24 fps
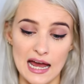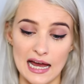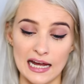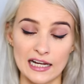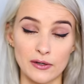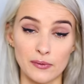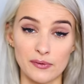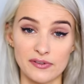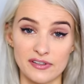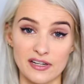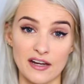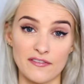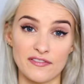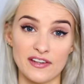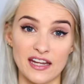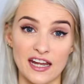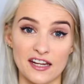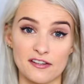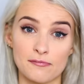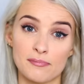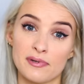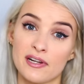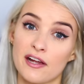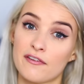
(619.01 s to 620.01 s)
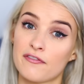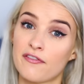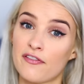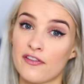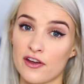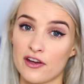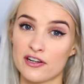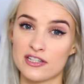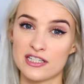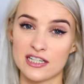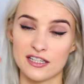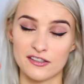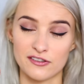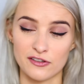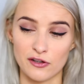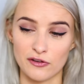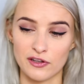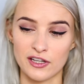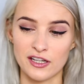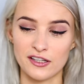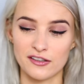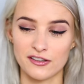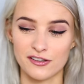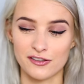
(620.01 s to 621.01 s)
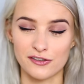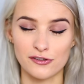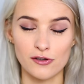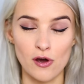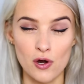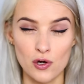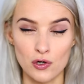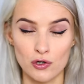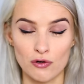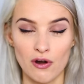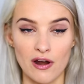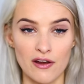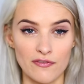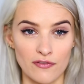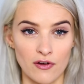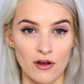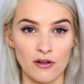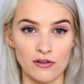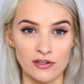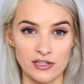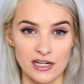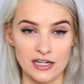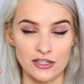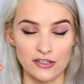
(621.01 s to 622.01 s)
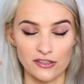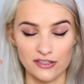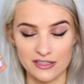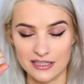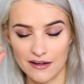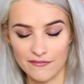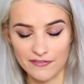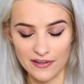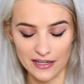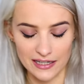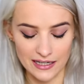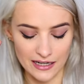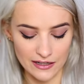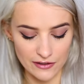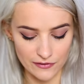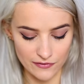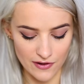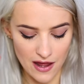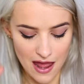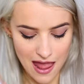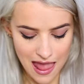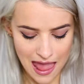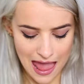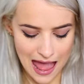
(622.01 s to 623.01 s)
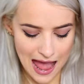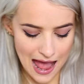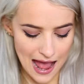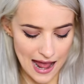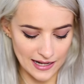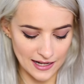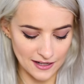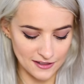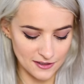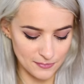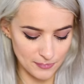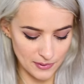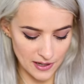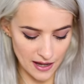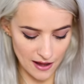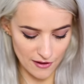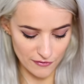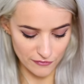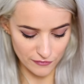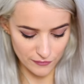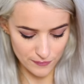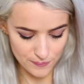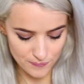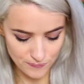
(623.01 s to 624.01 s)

I always have the SPF 30, so these are so great for holiday, just to have that kind of high SPF.